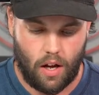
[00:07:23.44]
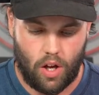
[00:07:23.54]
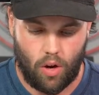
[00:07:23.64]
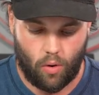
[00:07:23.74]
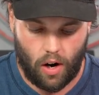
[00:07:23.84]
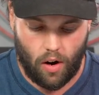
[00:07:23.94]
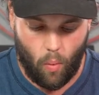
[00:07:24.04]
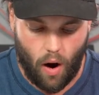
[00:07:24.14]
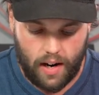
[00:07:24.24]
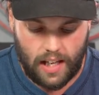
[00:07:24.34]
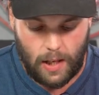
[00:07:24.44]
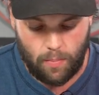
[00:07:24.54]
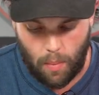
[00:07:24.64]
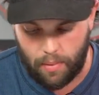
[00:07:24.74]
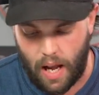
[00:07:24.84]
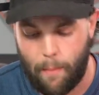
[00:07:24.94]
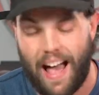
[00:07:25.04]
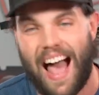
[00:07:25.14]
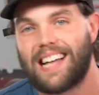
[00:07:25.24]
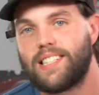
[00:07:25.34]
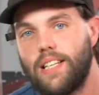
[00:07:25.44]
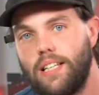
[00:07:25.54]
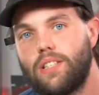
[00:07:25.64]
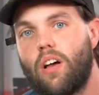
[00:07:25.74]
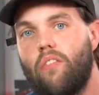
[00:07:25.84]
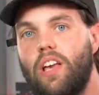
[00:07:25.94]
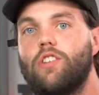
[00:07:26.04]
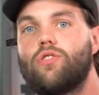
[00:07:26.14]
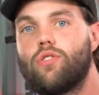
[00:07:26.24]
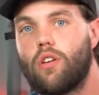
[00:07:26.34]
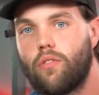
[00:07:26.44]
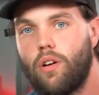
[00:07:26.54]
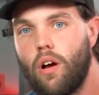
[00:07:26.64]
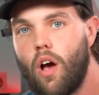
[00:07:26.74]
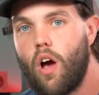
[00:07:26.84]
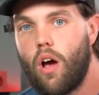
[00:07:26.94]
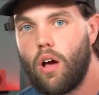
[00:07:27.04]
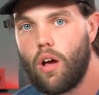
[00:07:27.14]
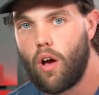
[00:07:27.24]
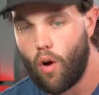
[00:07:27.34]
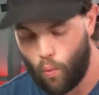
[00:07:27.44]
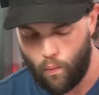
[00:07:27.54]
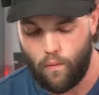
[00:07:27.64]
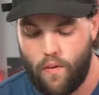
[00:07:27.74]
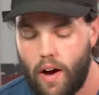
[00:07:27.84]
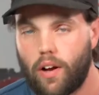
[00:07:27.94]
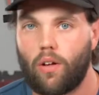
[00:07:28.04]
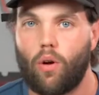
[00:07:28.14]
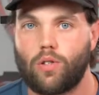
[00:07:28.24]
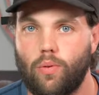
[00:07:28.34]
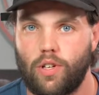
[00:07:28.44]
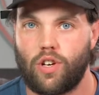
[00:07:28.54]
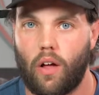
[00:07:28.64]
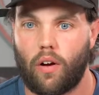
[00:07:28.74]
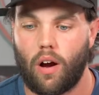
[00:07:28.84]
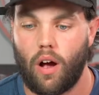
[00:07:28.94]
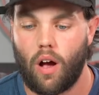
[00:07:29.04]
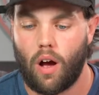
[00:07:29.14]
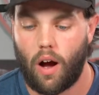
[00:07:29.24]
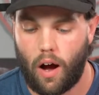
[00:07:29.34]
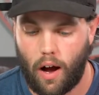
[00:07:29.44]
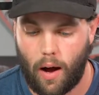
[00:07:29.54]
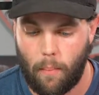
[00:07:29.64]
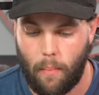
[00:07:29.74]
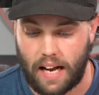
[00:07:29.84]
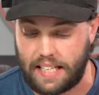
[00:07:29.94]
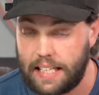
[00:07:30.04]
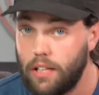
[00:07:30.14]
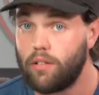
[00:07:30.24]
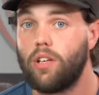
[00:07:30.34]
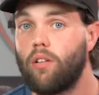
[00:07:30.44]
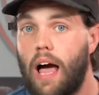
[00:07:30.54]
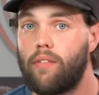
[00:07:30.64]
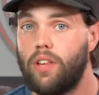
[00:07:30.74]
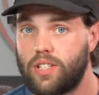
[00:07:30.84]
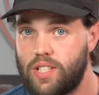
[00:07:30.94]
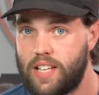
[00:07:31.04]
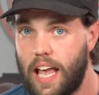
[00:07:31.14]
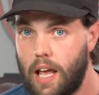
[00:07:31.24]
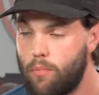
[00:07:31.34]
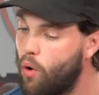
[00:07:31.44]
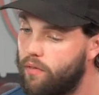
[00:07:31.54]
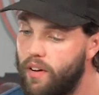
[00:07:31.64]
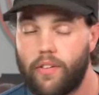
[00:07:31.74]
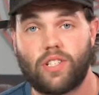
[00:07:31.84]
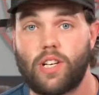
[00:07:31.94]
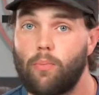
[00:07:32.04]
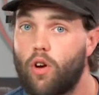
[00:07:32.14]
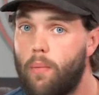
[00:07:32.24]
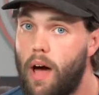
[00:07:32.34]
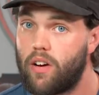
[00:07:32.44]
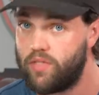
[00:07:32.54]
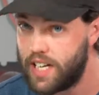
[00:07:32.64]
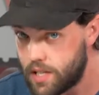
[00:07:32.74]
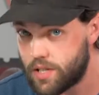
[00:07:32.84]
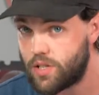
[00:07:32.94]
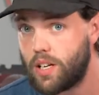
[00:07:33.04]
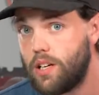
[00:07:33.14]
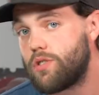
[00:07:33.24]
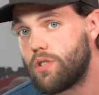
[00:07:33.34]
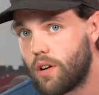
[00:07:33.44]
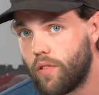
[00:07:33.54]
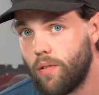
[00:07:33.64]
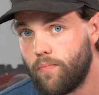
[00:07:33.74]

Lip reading: you're going to want to keep the capacities of each server very close to each other. Ideally, you'll have the same or very similar amount of disks in each server.